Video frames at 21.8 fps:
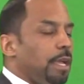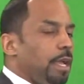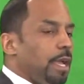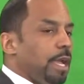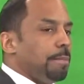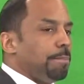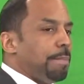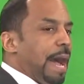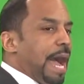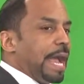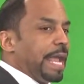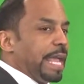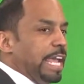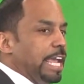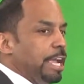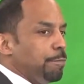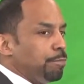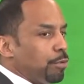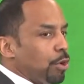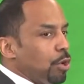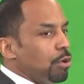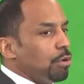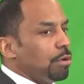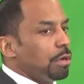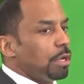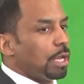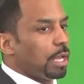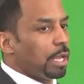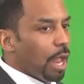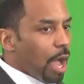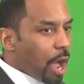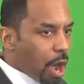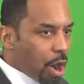And by Hebrew
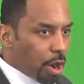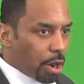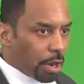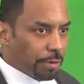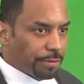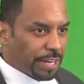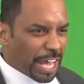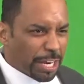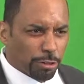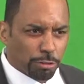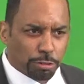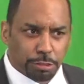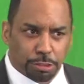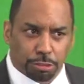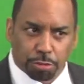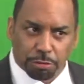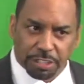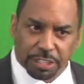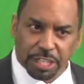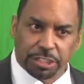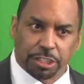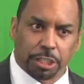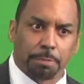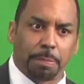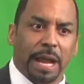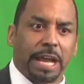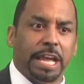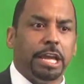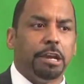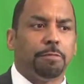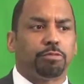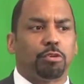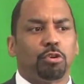law, not only tradition, by
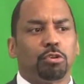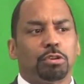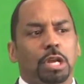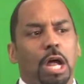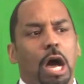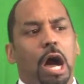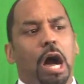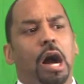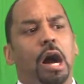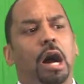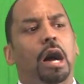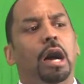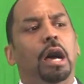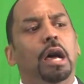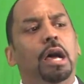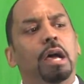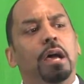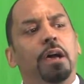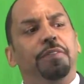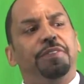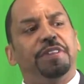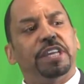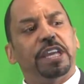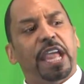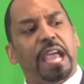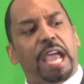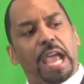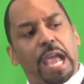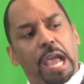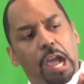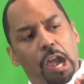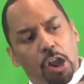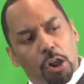Hebrew law, the
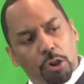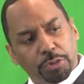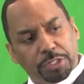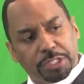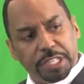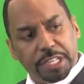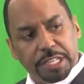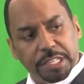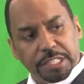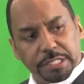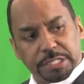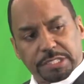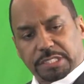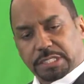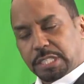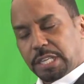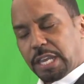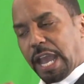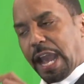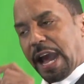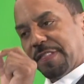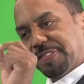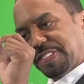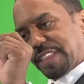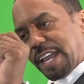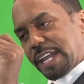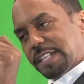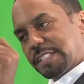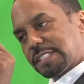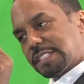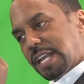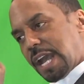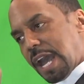eldest at
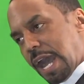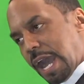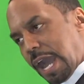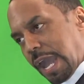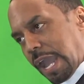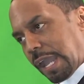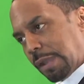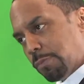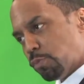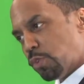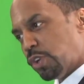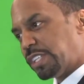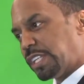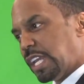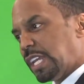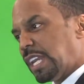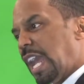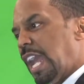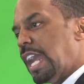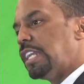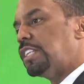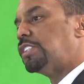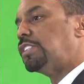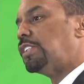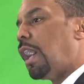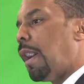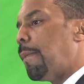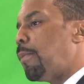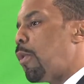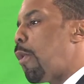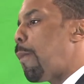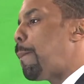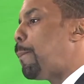that time would get a
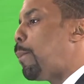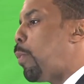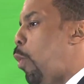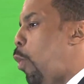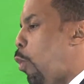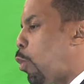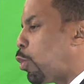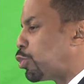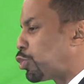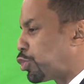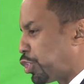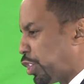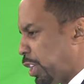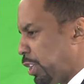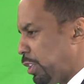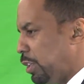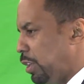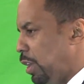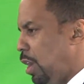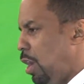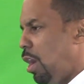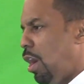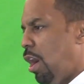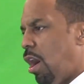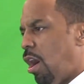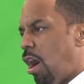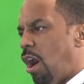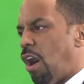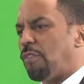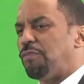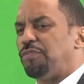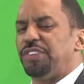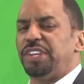double portion
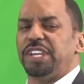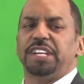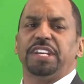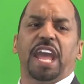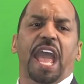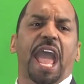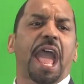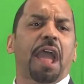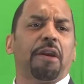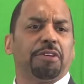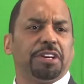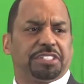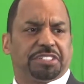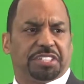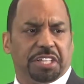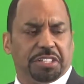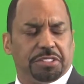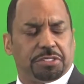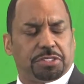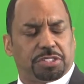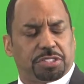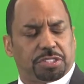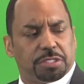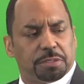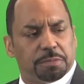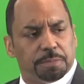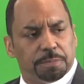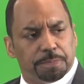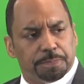of the inheritance.